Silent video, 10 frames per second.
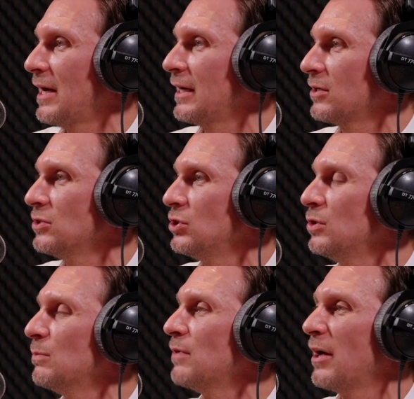that
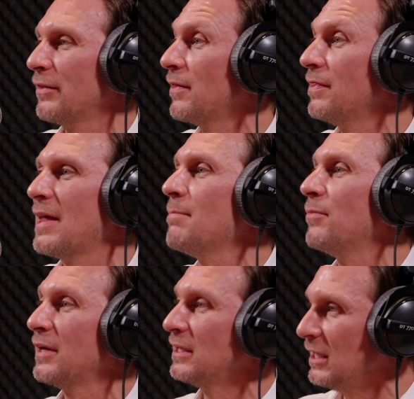consumer rather than them
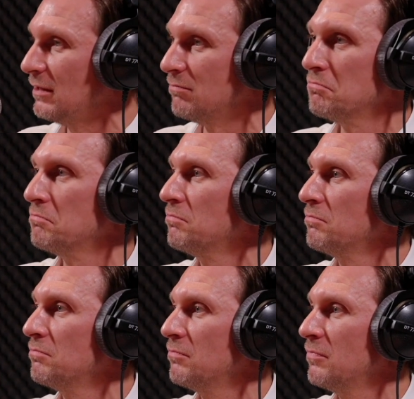thinking,
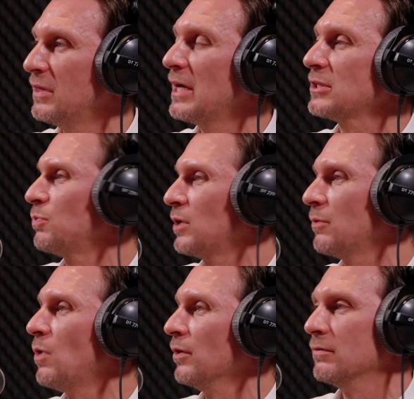that's what I
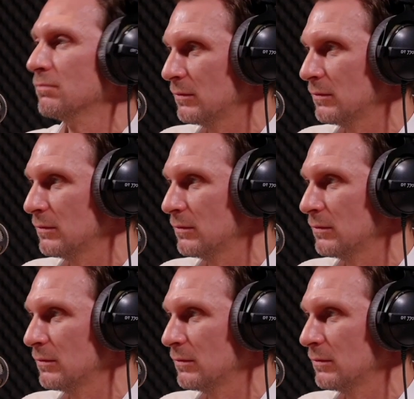want.